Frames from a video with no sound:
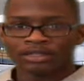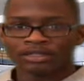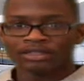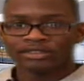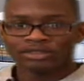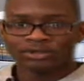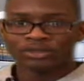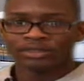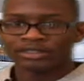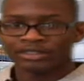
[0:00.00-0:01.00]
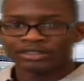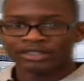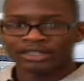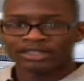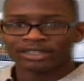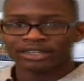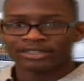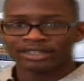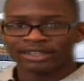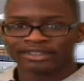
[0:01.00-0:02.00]
These scores are
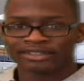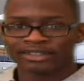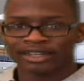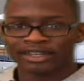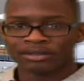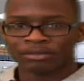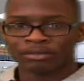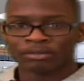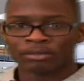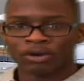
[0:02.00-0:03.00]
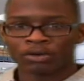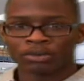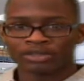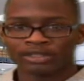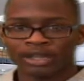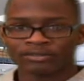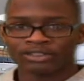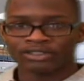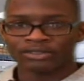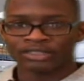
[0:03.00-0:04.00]
standardized tests that almost
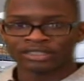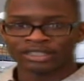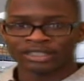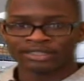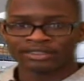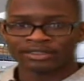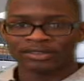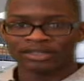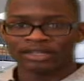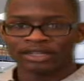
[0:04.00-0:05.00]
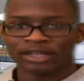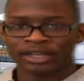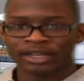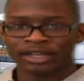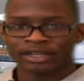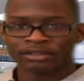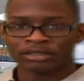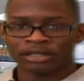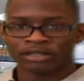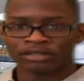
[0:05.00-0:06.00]
every student takes,
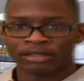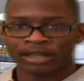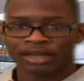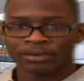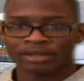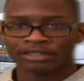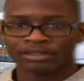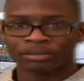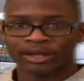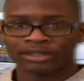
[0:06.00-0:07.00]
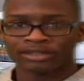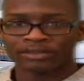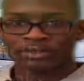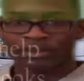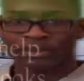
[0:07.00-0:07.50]
and there's a lot of ways to practice for